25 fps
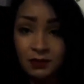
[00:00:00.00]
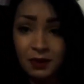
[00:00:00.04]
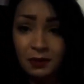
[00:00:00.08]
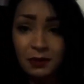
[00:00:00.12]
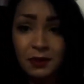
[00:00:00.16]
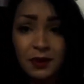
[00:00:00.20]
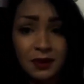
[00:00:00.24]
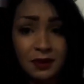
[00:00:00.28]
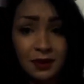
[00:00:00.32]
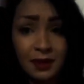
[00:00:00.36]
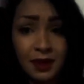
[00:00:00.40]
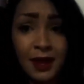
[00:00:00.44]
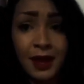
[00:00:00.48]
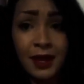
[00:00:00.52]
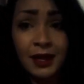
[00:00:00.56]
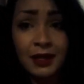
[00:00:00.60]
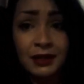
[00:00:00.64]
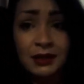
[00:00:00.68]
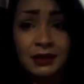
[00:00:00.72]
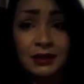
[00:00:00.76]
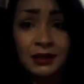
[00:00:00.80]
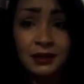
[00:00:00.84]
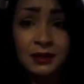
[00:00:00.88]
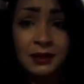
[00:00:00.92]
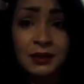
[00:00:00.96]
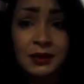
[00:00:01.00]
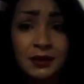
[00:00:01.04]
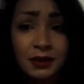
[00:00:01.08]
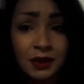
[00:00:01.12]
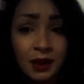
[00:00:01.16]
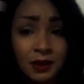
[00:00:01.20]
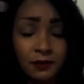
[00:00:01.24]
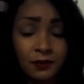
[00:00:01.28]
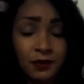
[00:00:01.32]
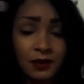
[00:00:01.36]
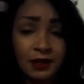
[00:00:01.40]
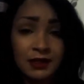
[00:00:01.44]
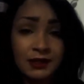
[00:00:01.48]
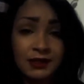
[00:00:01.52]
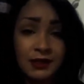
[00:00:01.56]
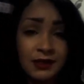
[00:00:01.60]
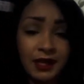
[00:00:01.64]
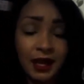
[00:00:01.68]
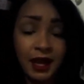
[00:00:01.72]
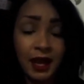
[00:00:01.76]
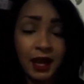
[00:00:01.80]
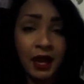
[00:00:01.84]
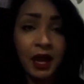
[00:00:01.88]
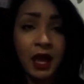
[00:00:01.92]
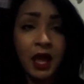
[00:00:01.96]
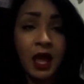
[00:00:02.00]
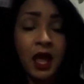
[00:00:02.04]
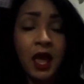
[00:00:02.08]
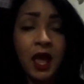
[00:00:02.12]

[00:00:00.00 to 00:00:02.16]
maybe less, I want to say.